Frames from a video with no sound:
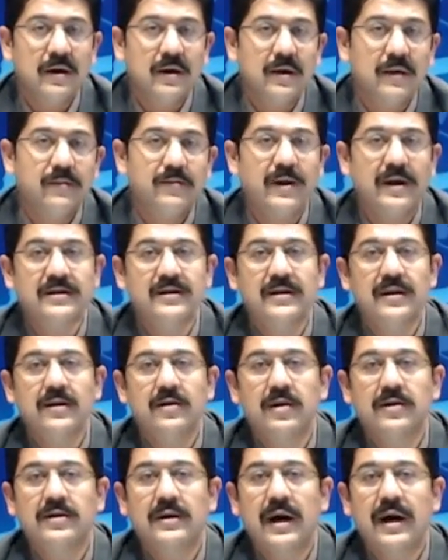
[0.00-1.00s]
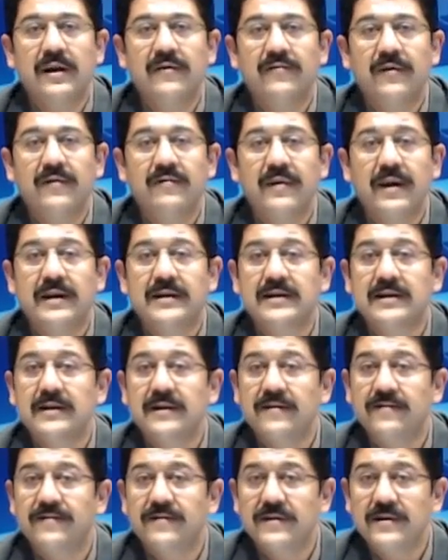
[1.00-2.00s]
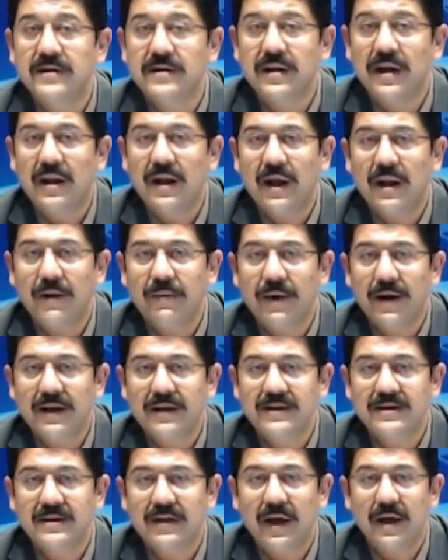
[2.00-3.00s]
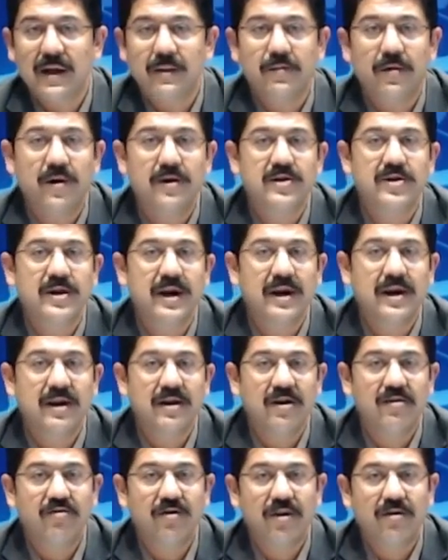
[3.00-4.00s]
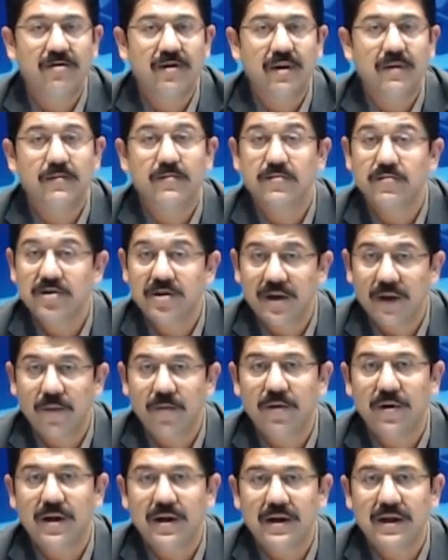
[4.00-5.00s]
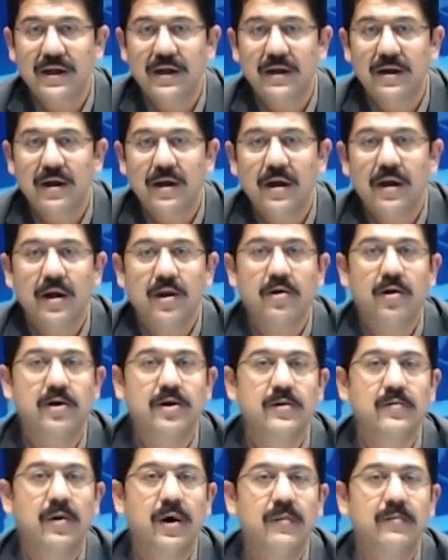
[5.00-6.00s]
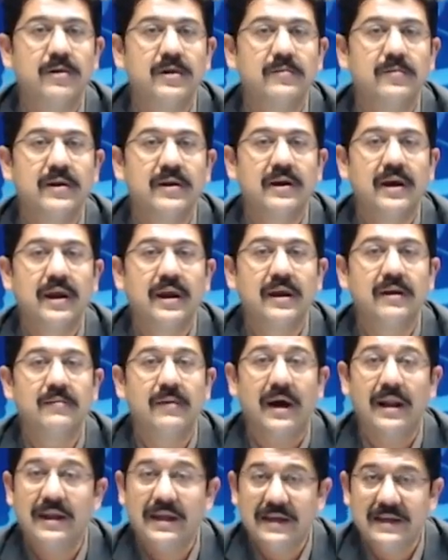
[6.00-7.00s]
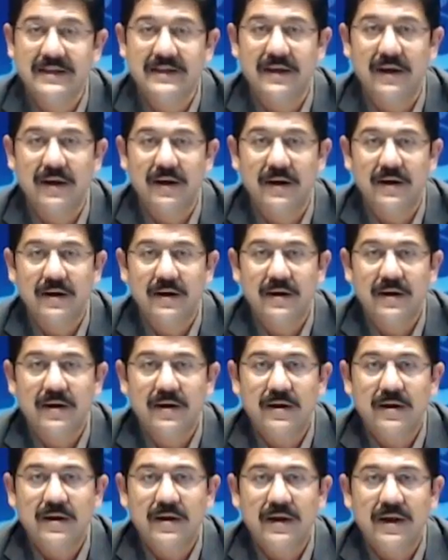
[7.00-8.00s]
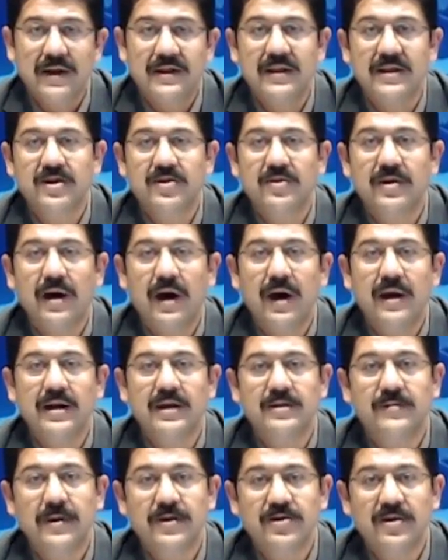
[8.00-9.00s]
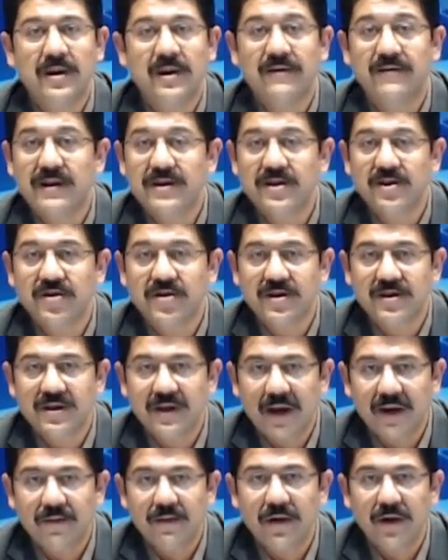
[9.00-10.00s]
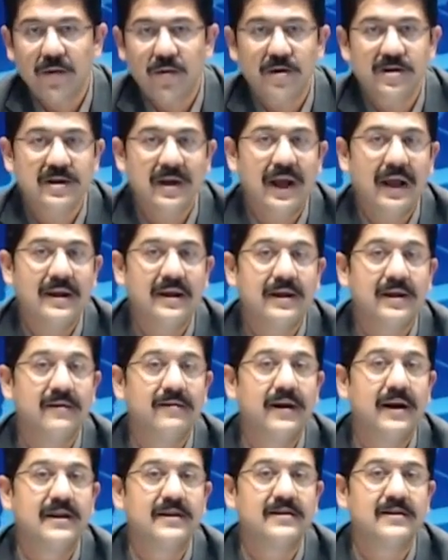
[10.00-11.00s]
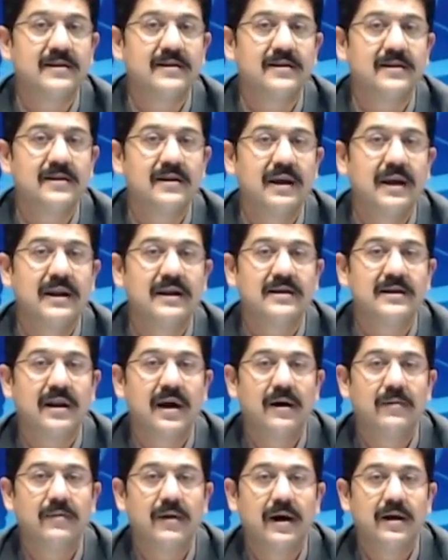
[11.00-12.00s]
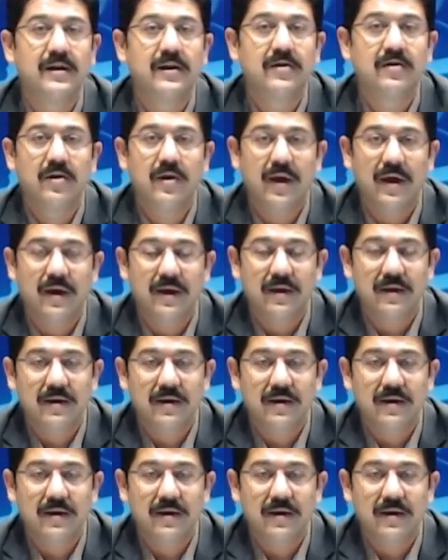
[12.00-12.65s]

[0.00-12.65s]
President Dr. Arif Alvi has conferred Hilal-e-Pakistan upon Secretary General Muslim World League Dr. Muhammad bin Karim Al Isa. In this regard, a special investiture ceremony was held at Iwan-e-Sadr in Islamabad today.